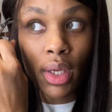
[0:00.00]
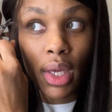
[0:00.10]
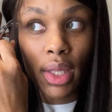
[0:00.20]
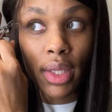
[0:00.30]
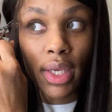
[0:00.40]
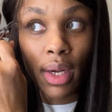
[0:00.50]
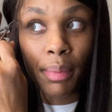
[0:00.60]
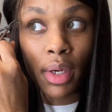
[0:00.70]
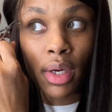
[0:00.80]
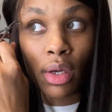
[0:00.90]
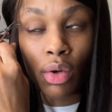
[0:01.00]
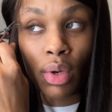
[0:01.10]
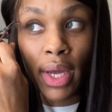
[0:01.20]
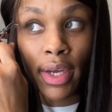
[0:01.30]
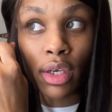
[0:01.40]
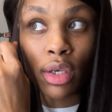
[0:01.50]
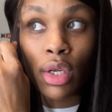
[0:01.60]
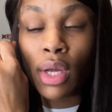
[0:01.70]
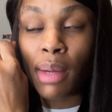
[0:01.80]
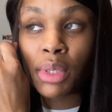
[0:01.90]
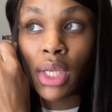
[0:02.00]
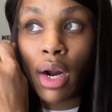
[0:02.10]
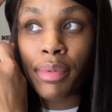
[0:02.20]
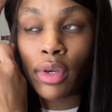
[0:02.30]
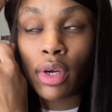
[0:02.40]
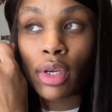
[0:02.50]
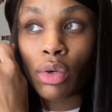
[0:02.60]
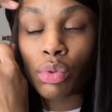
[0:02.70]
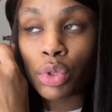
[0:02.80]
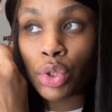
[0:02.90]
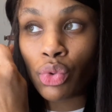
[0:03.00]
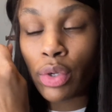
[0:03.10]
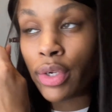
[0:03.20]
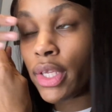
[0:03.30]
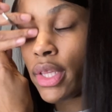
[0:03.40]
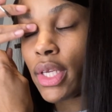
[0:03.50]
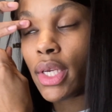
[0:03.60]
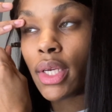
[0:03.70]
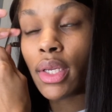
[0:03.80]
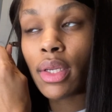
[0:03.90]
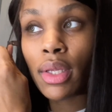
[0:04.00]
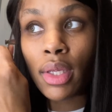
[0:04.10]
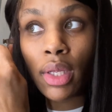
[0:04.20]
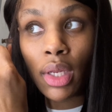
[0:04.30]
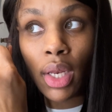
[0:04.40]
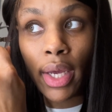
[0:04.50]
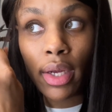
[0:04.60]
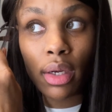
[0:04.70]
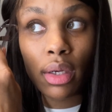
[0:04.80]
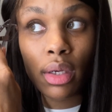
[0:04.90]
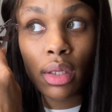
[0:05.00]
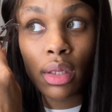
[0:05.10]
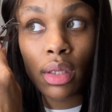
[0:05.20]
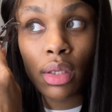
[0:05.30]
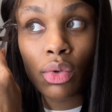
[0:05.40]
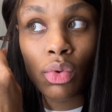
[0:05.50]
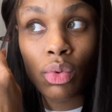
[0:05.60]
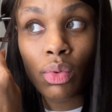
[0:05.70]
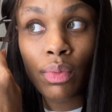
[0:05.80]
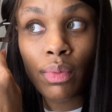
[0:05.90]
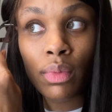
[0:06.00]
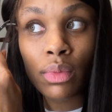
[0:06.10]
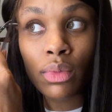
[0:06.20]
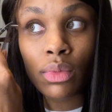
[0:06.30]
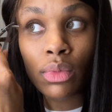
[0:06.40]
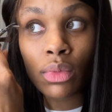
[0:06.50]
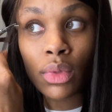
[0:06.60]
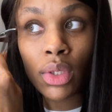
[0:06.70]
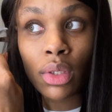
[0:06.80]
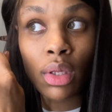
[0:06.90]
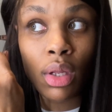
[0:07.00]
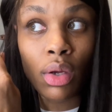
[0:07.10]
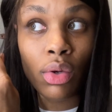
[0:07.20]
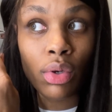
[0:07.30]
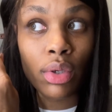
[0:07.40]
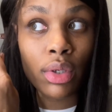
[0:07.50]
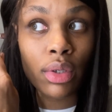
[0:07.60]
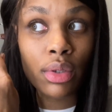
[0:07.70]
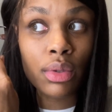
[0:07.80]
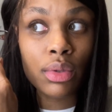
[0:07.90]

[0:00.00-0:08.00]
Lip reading: And then I'm going to go you're going to go shorter and then like a little longer